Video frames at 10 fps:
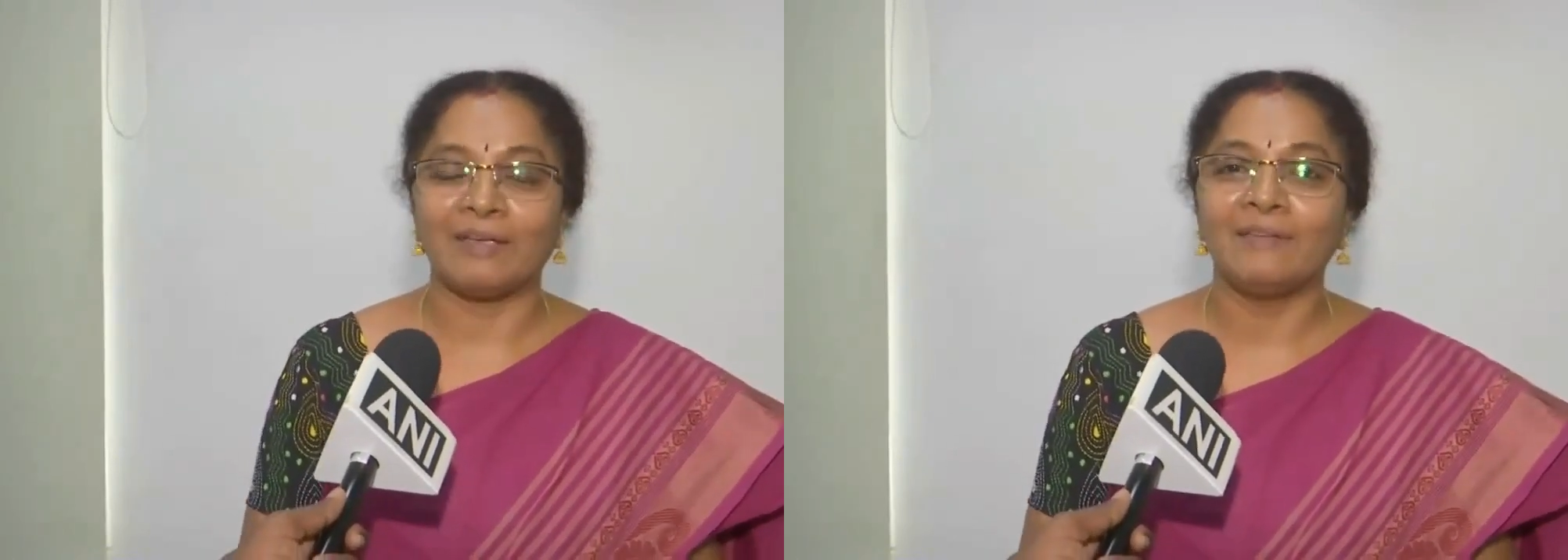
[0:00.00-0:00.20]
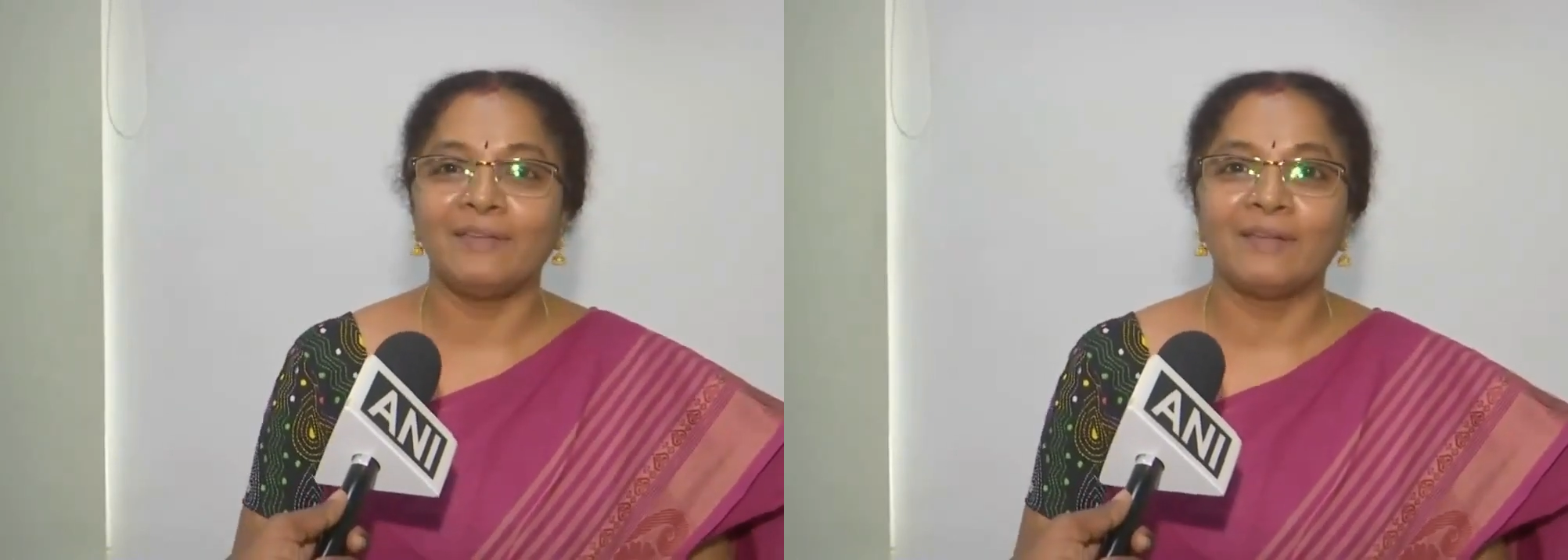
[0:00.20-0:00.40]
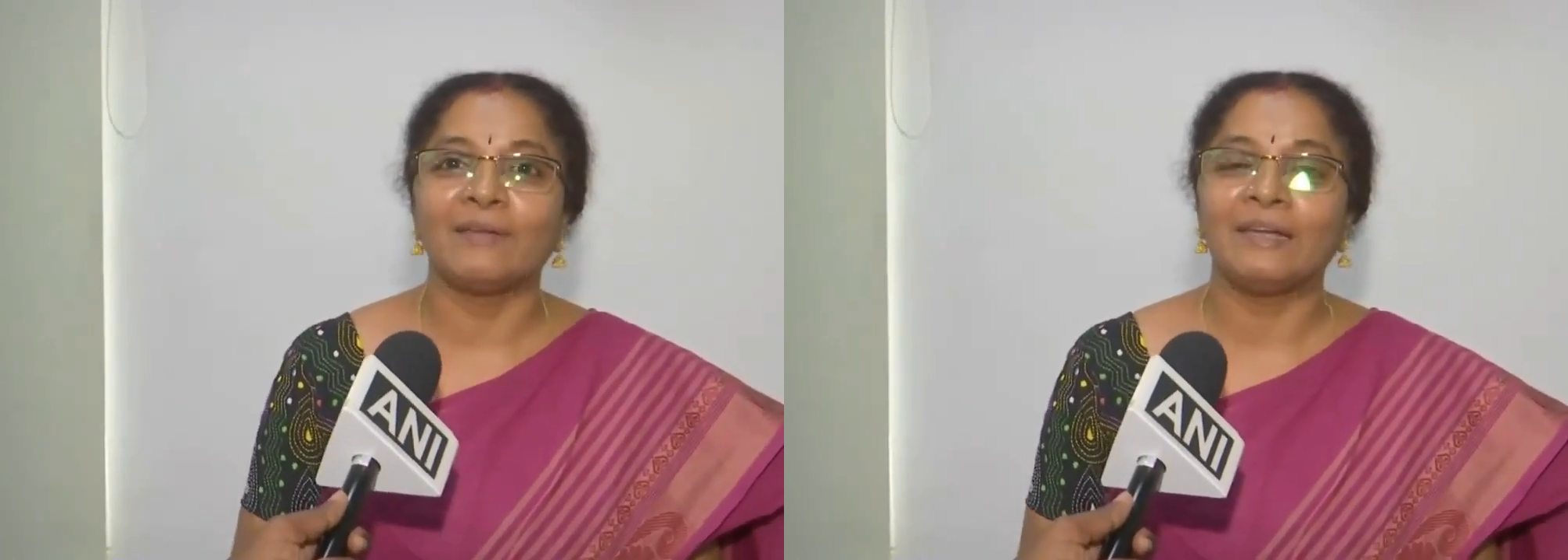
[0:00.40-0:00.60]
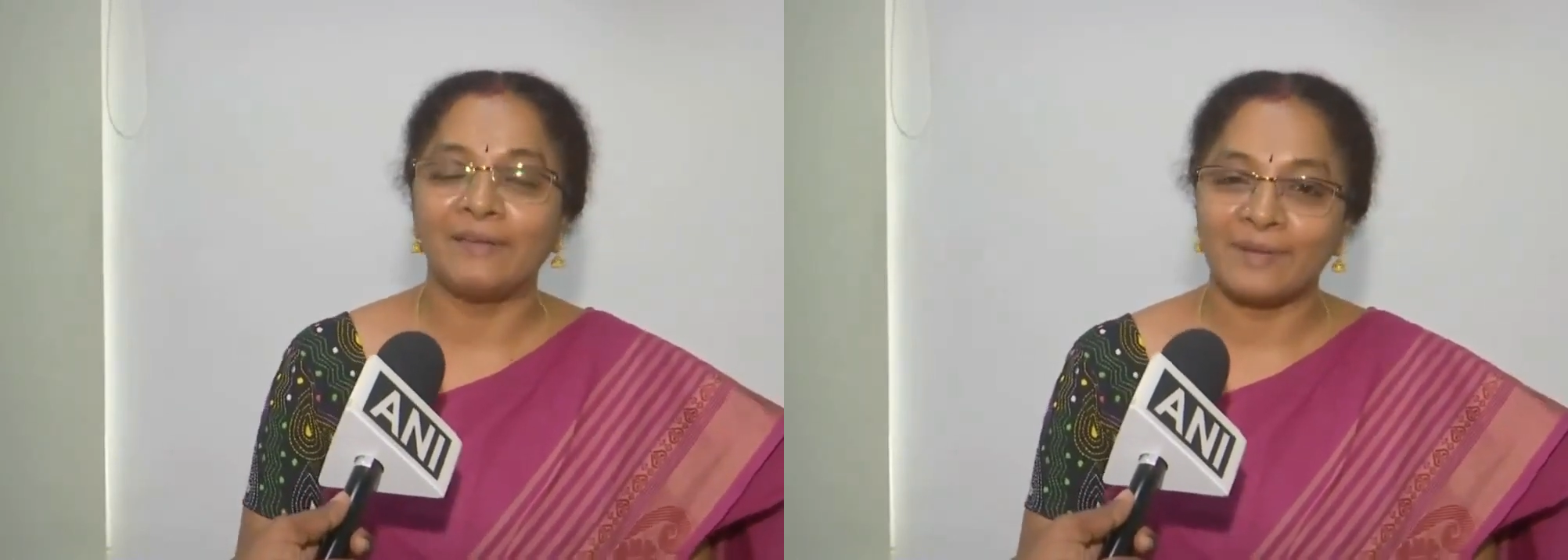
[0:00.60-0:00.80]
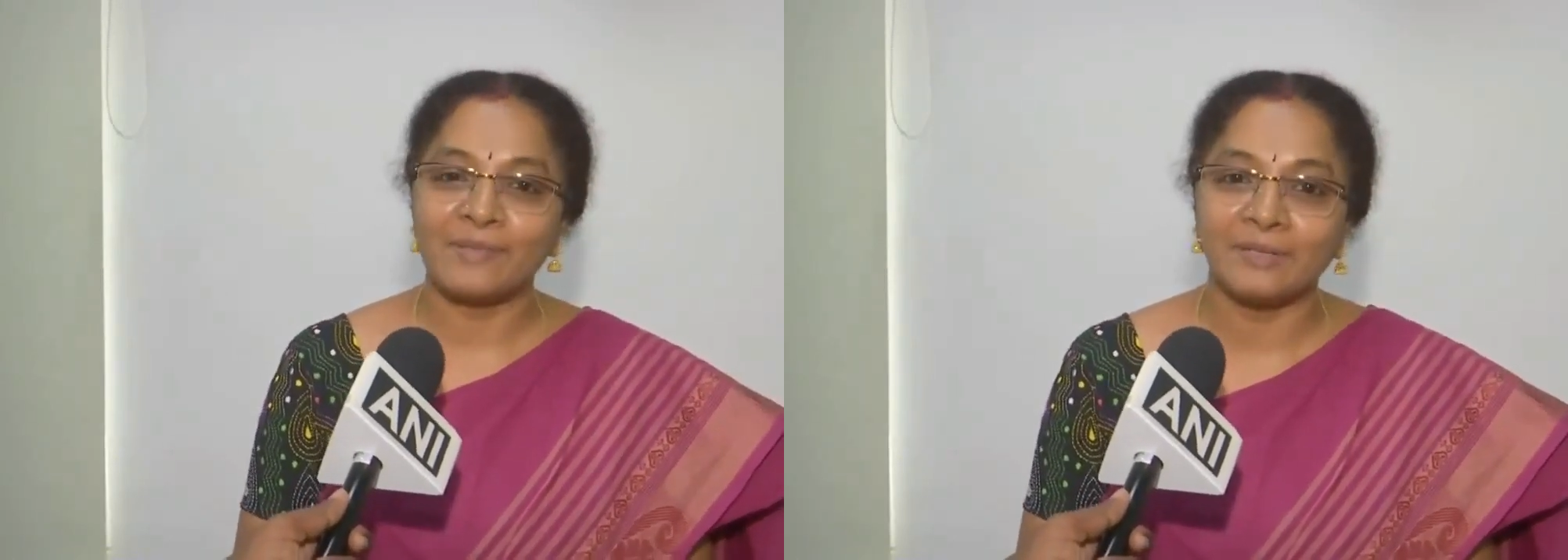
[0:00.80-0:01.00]
Indian
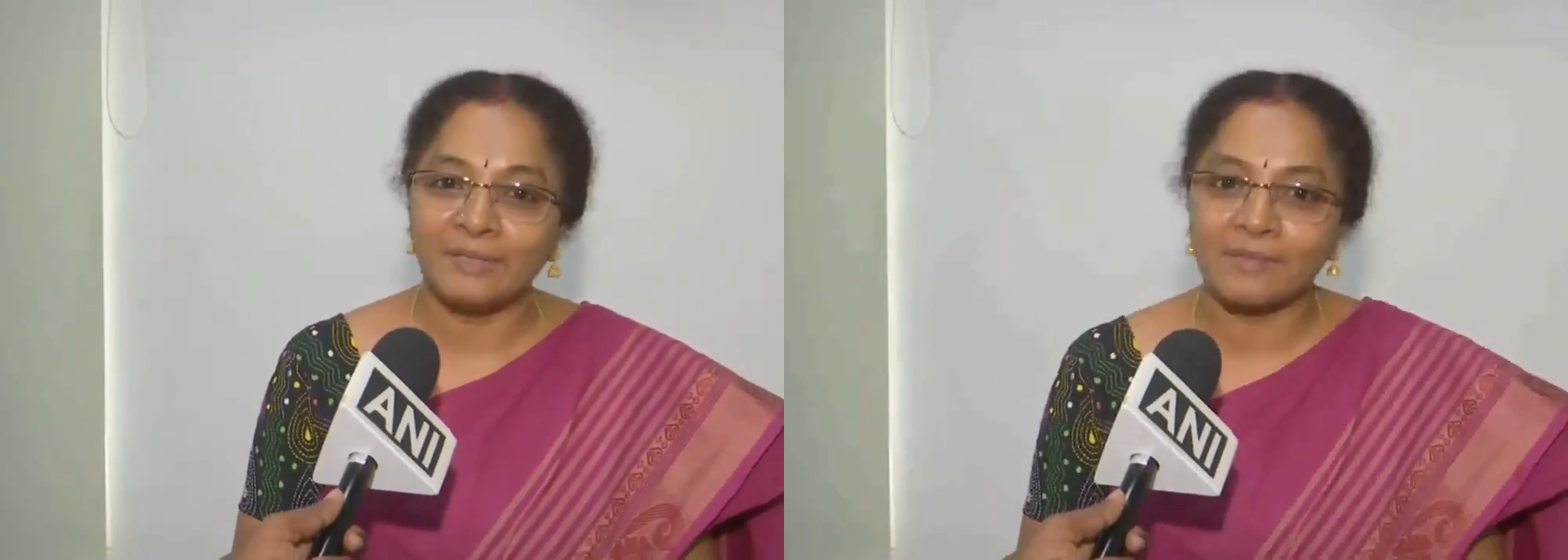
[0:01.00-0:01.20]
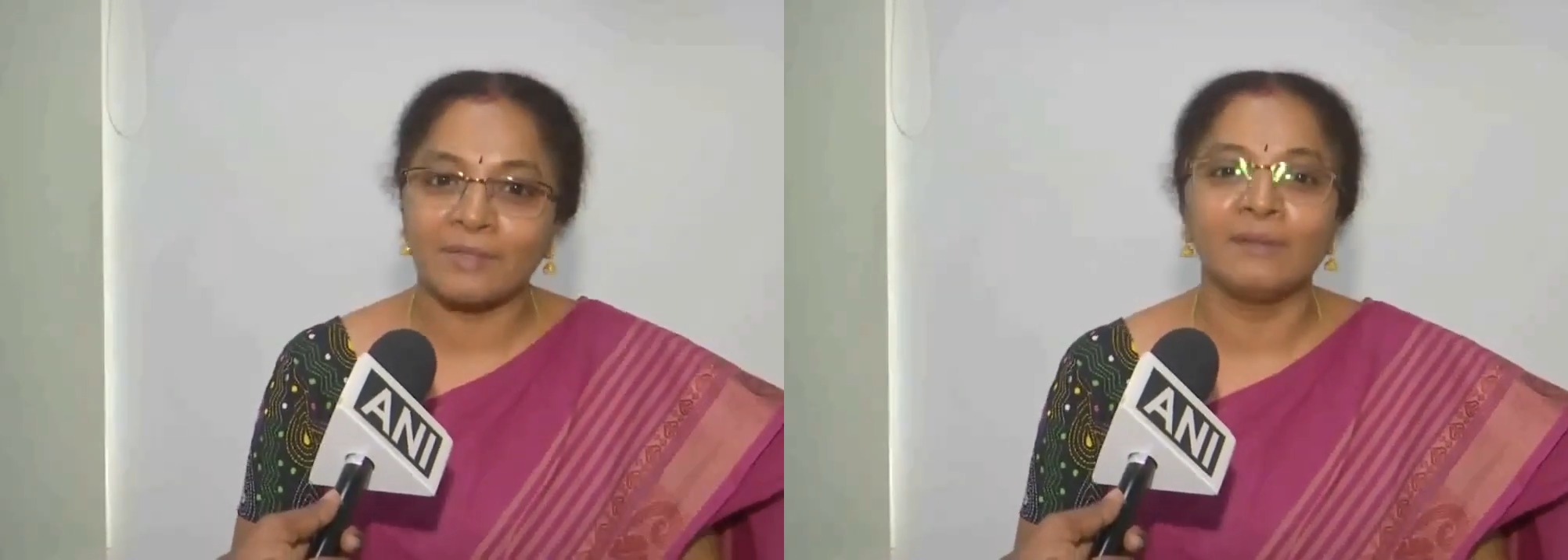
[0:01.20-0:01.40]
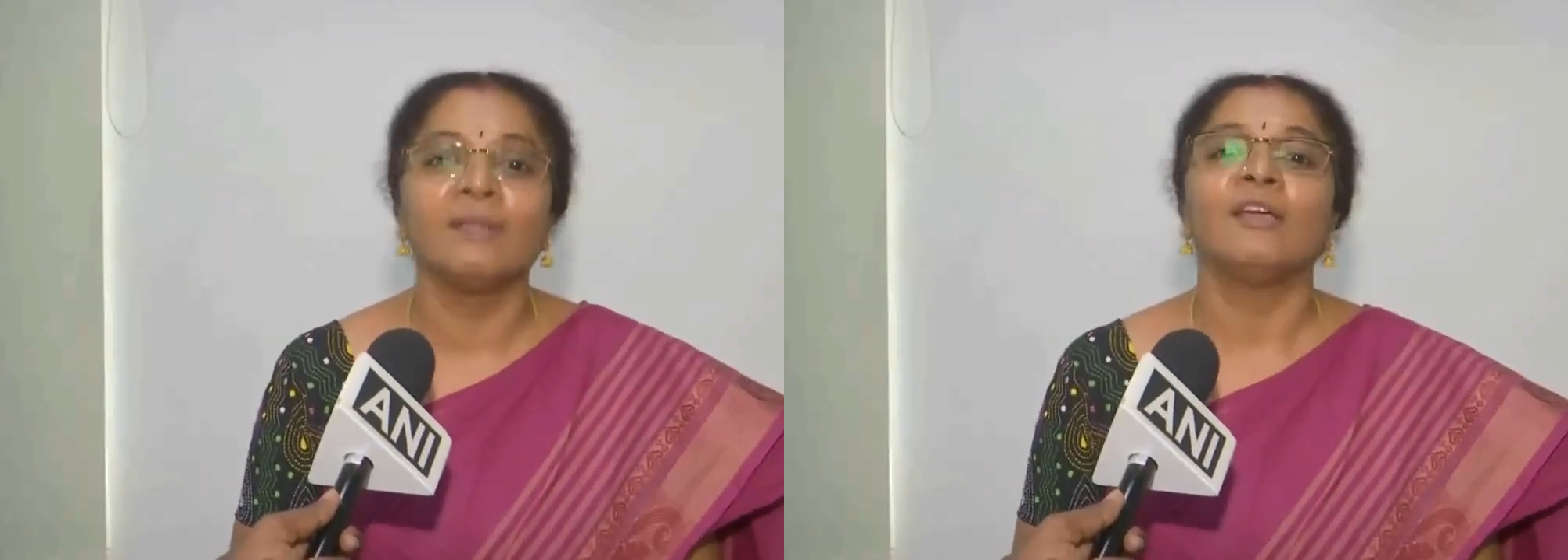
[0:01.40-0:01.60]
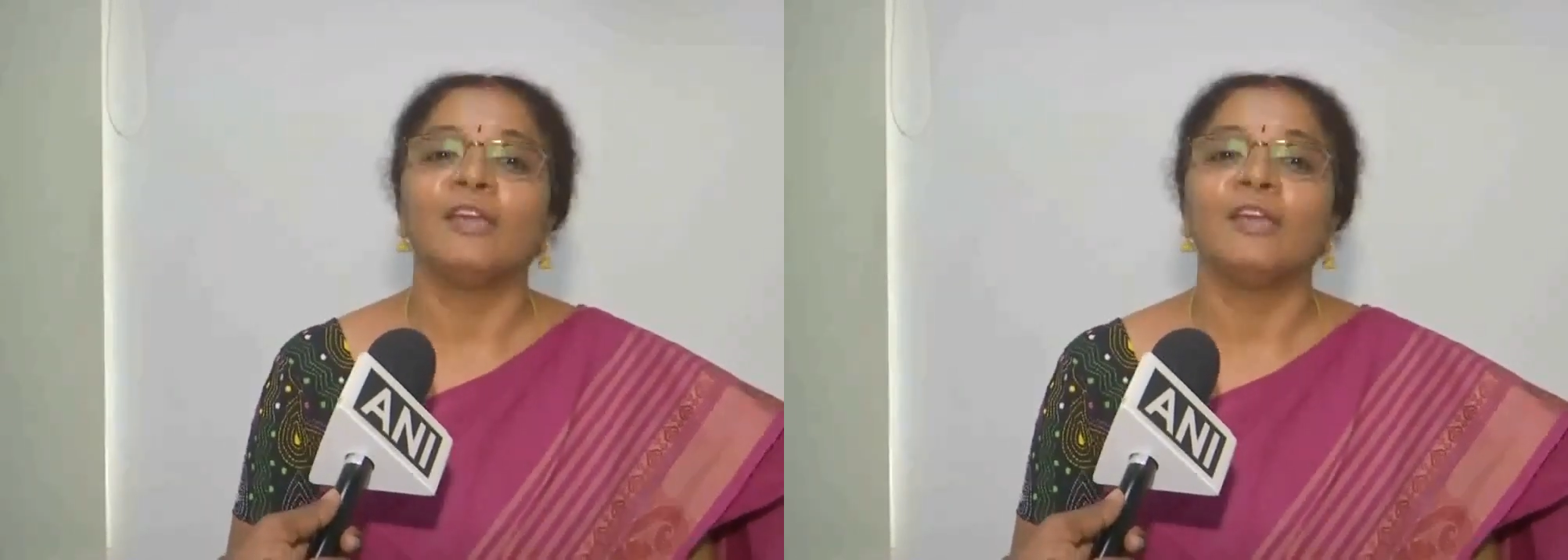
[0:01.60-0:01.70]
Indian citizen.